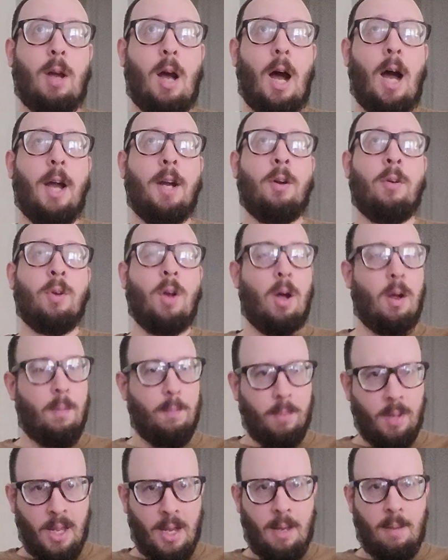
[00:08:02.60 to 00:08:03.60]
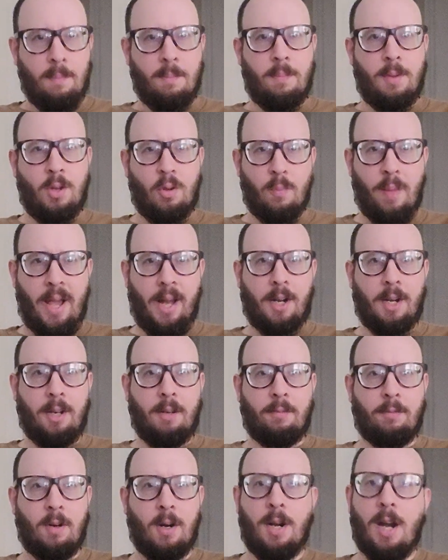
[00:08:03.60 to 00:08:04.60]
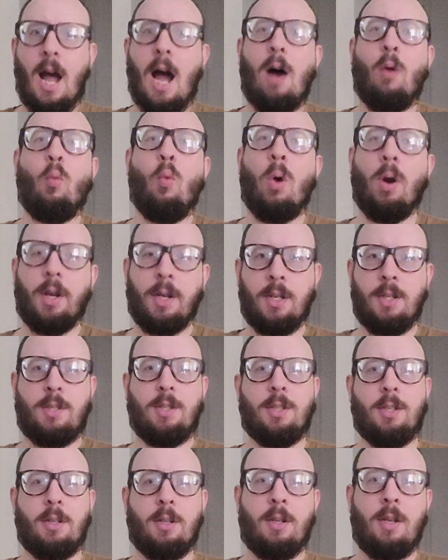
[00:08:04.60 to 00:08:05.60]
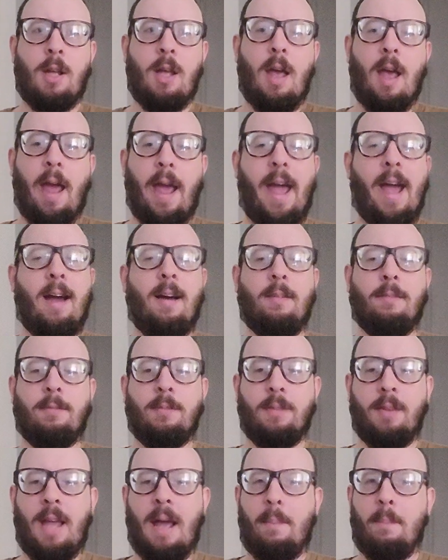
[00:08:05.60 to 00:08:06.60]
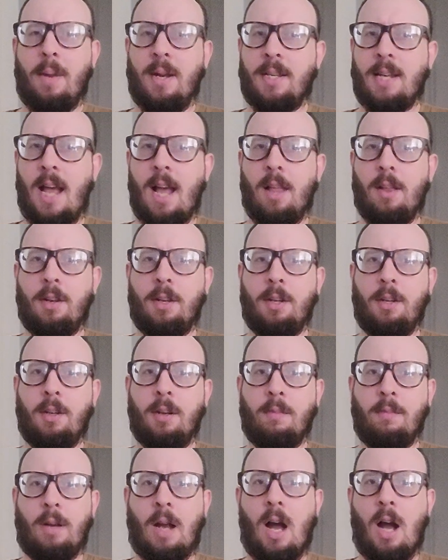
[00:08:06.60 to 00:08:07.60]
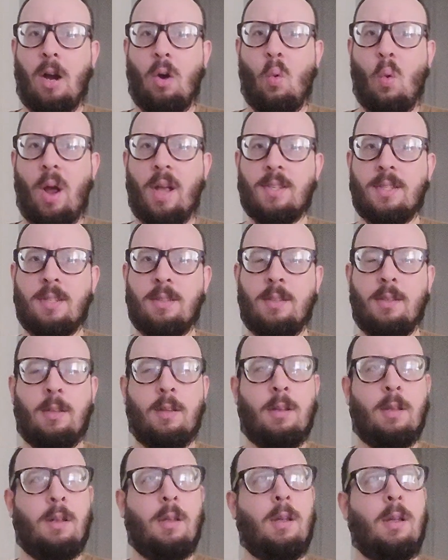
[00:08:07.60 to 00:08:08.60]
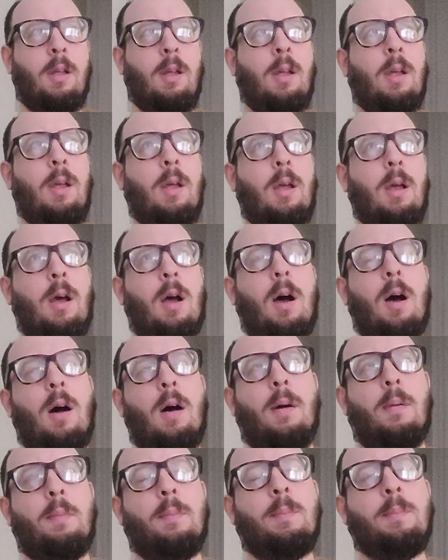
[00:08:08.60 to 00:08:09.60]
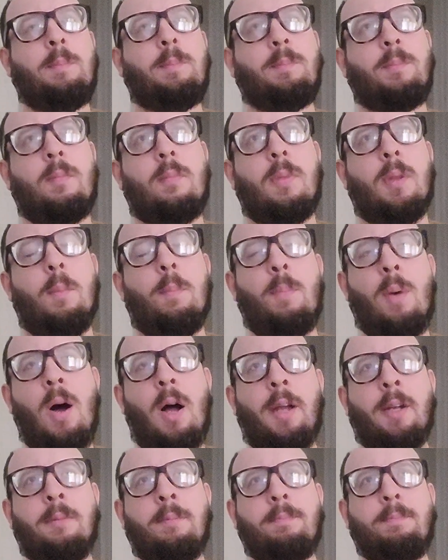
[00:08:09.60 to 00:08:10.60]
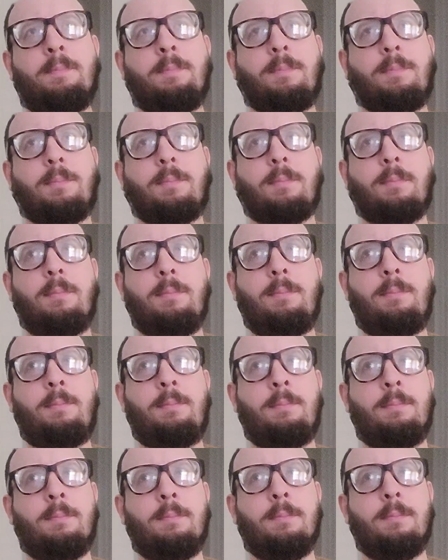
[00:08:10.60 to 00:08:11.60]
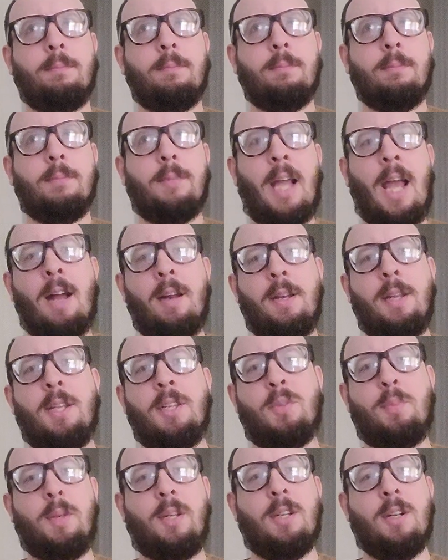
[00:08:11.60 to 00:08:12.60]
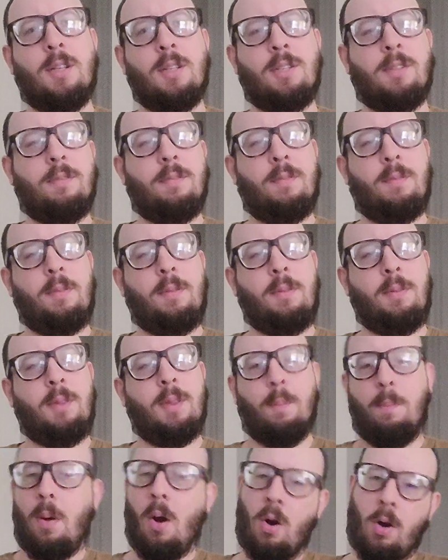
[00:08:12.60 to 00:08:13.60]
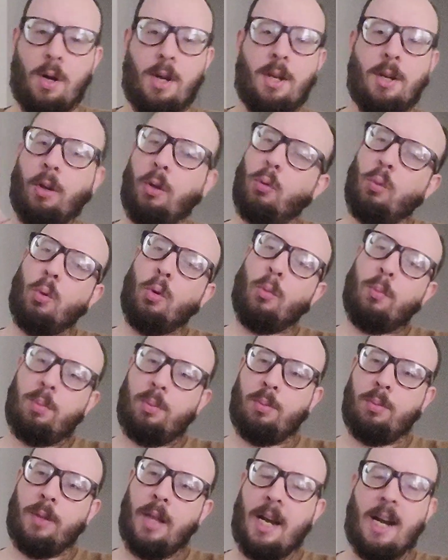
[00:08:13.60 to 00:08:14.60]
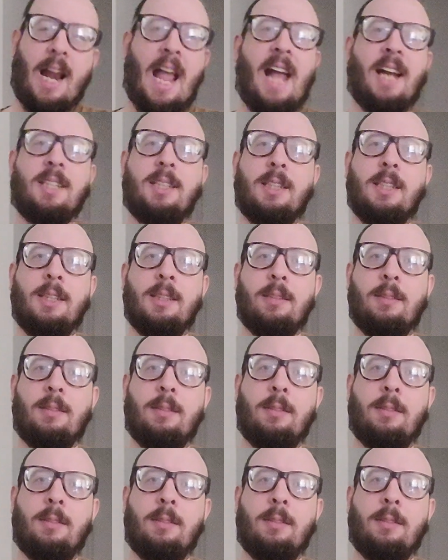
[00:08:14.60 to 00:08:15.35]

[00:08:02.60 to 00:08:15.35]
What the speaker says: I don't blame humanity for not wanting to have that mentality of conquest. But that is because of the party and group that enacted it.